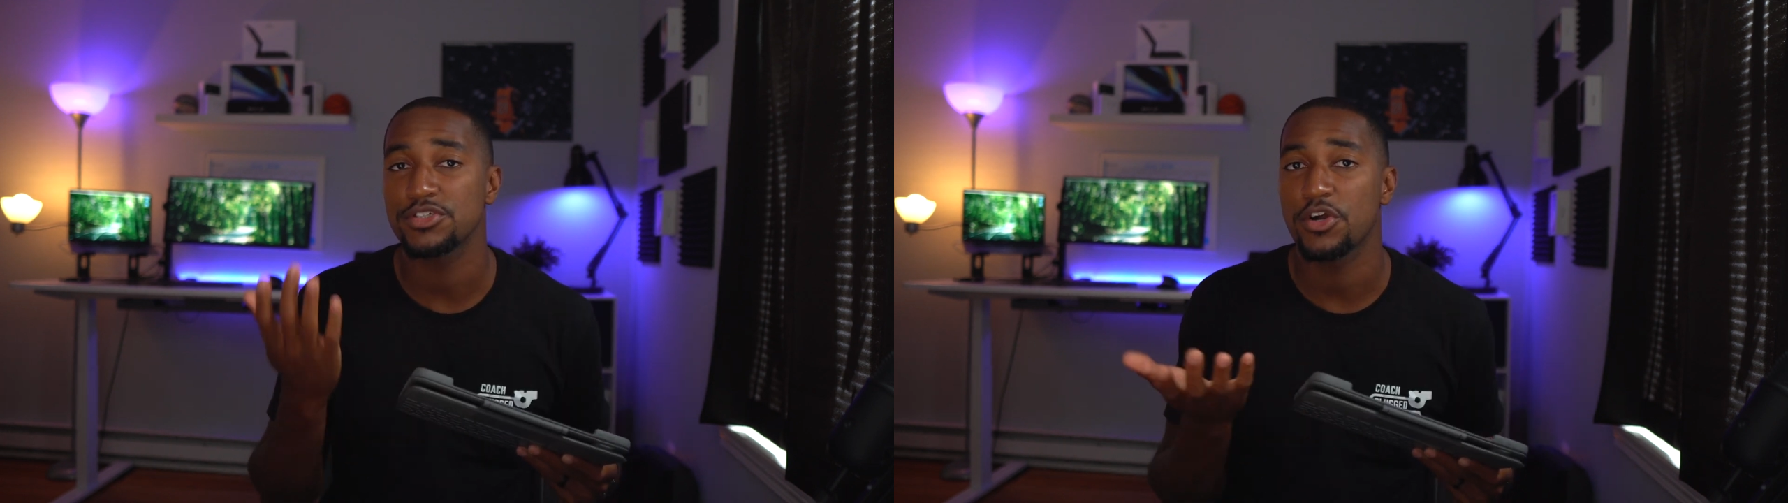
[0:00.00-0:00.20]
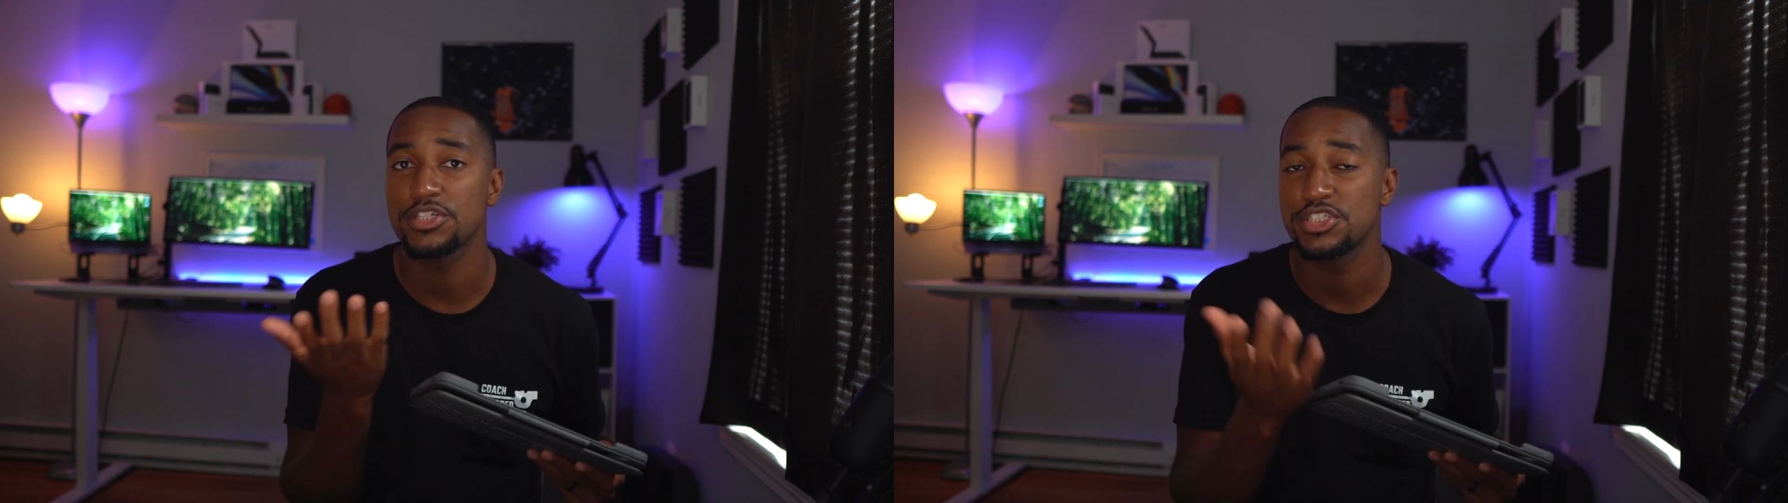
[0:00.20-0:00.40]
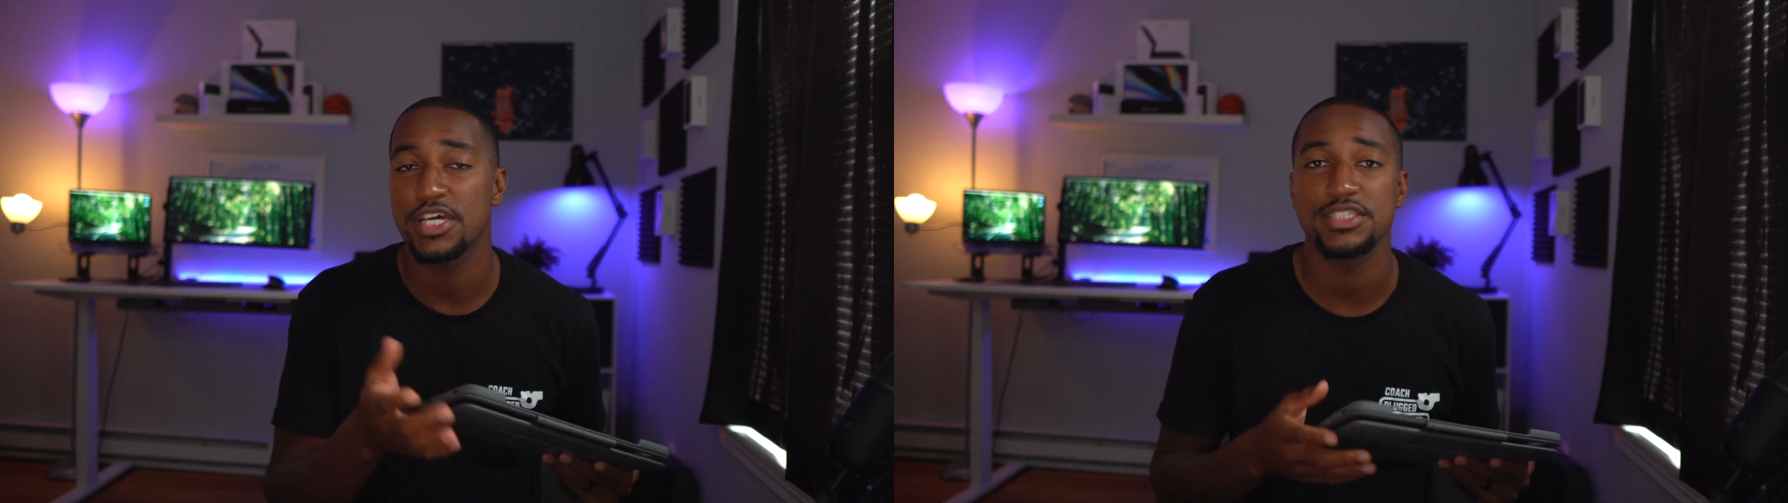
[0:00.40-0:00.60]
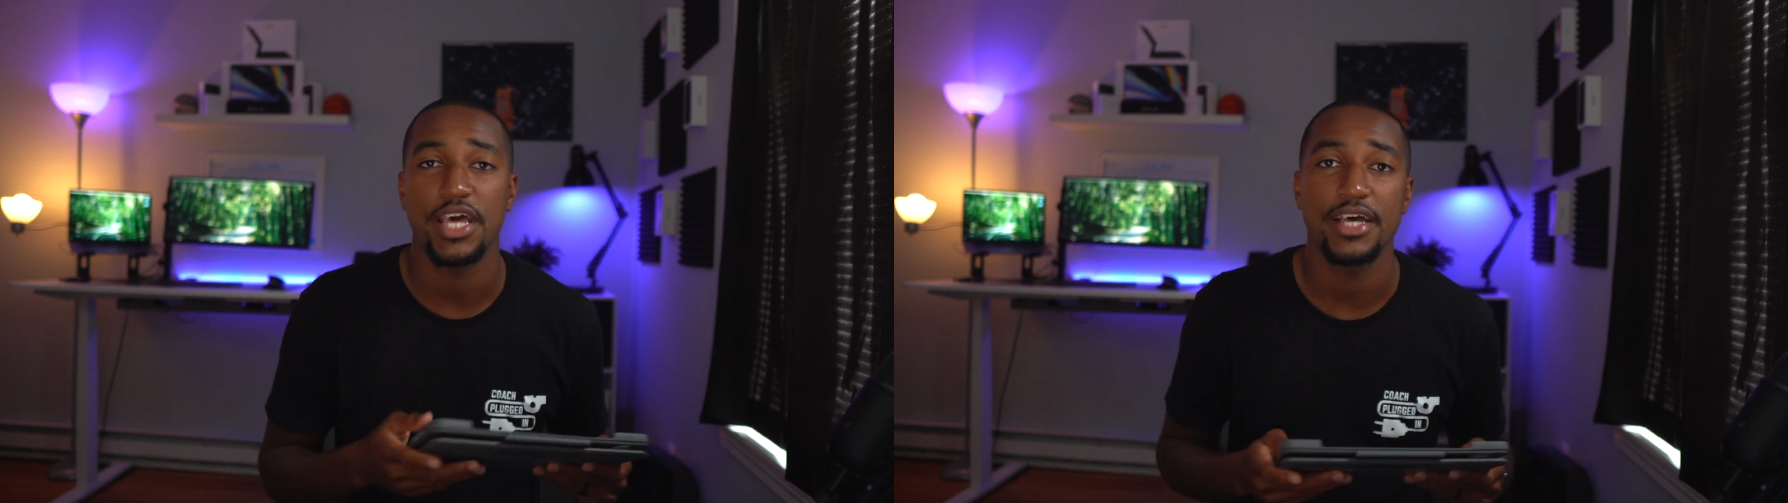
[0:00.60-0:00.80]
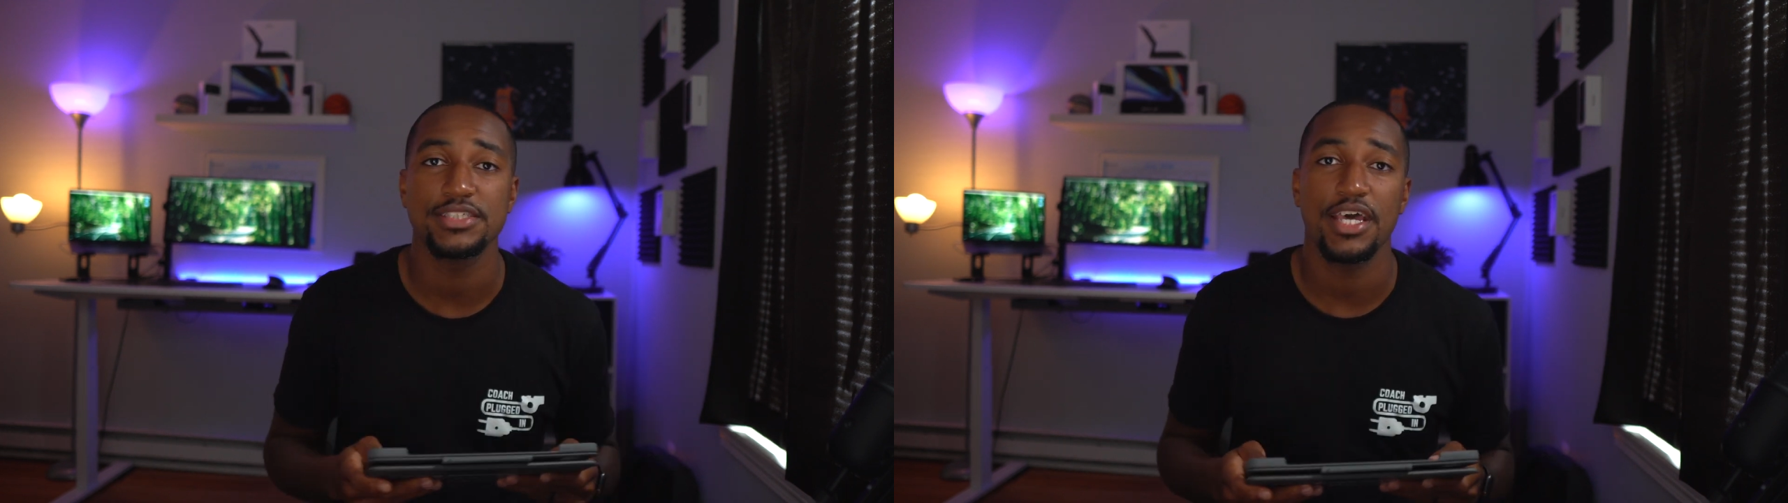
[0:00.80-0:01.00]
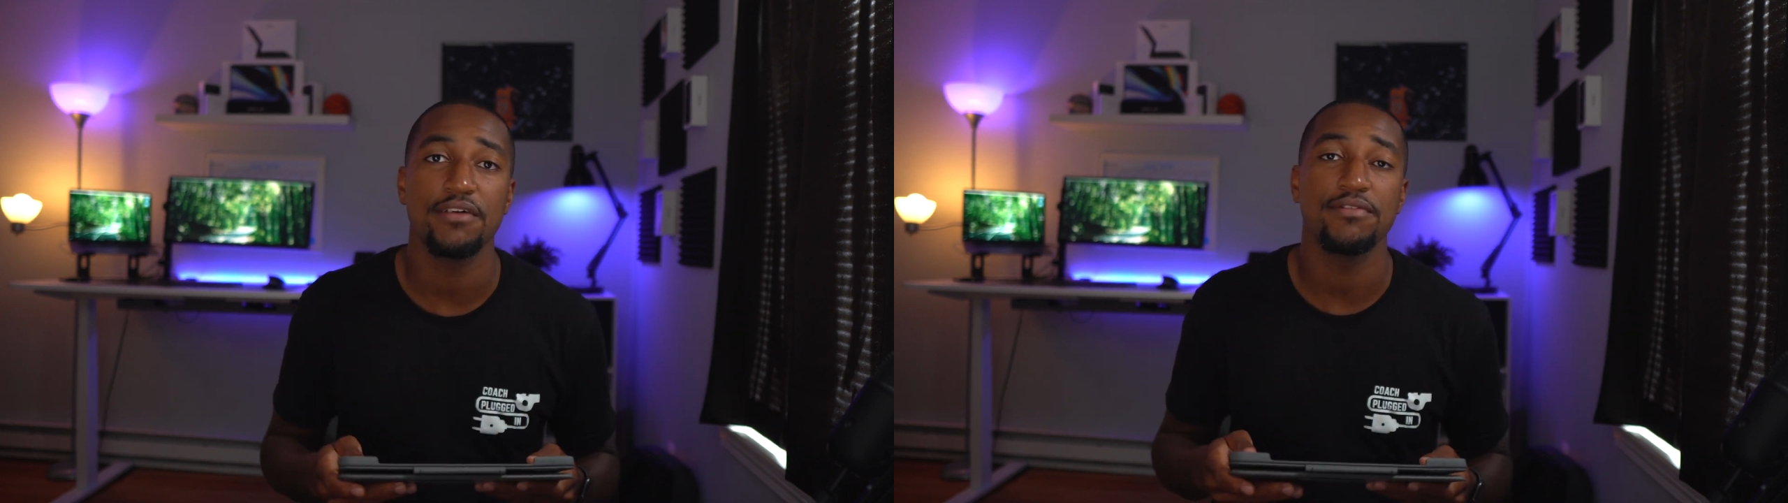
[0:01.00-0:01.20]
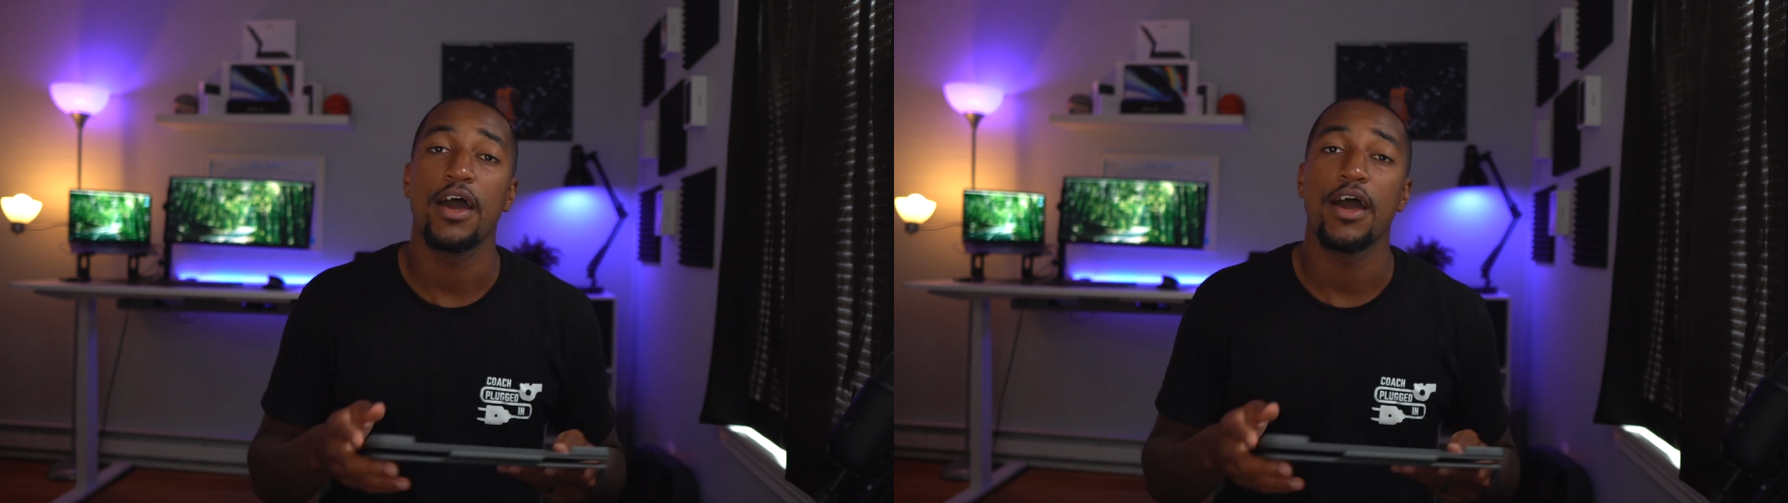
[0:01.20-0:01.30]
are just as heavy,